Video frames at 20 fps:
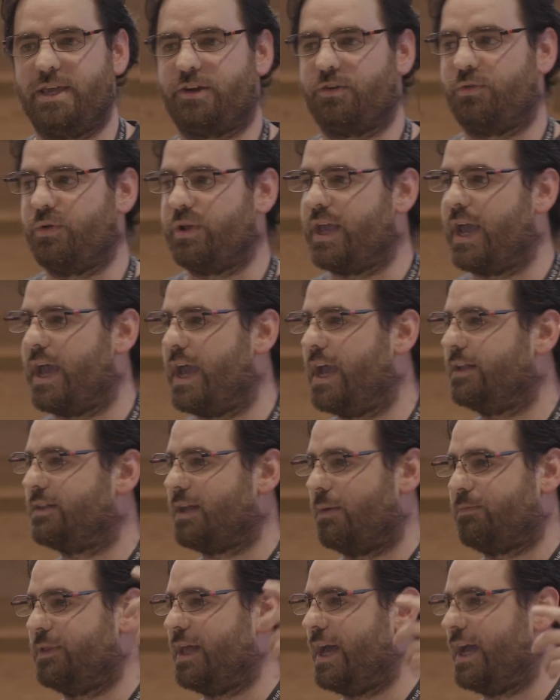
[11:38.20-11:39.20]
be
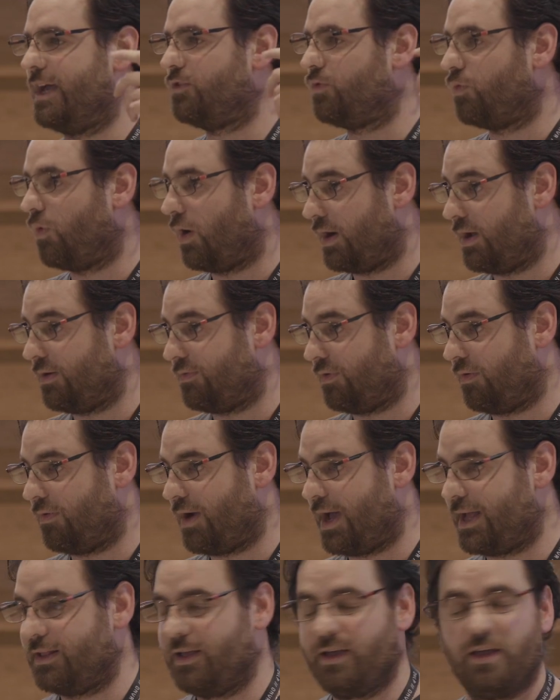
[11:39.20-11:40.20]
create, update, whatever,
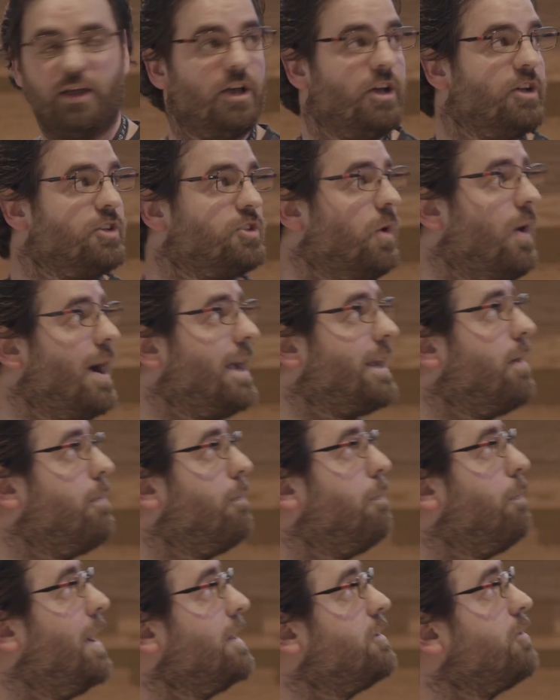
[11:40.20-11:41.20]
right? So I
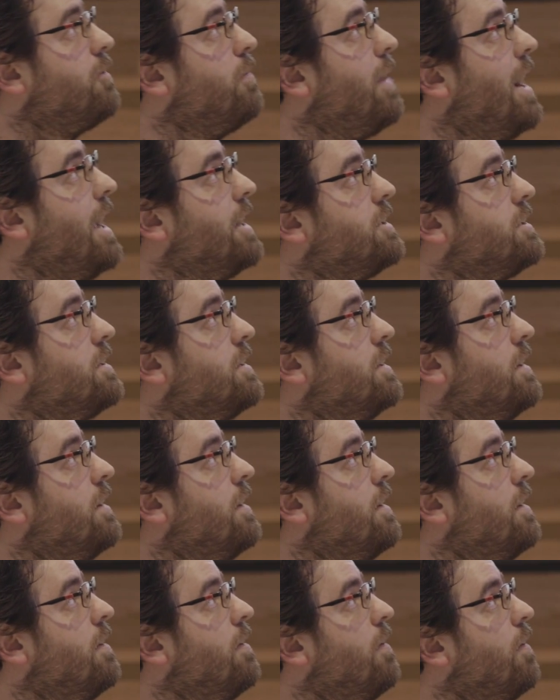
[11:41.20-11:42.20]
can pattern match
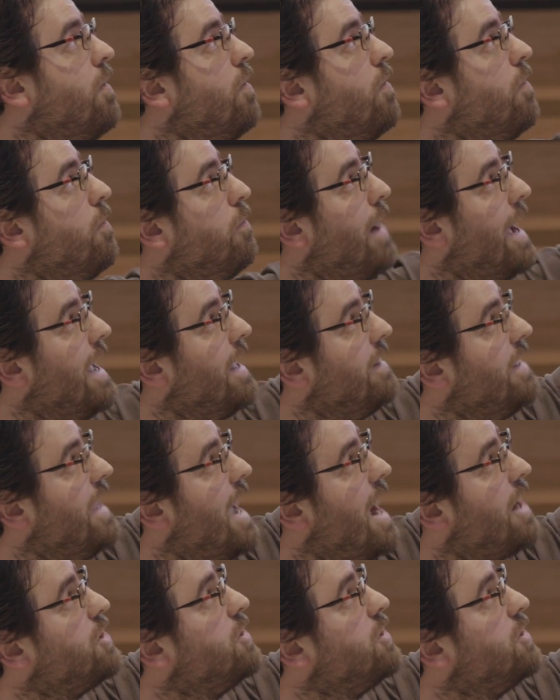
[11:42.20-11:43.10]
my, the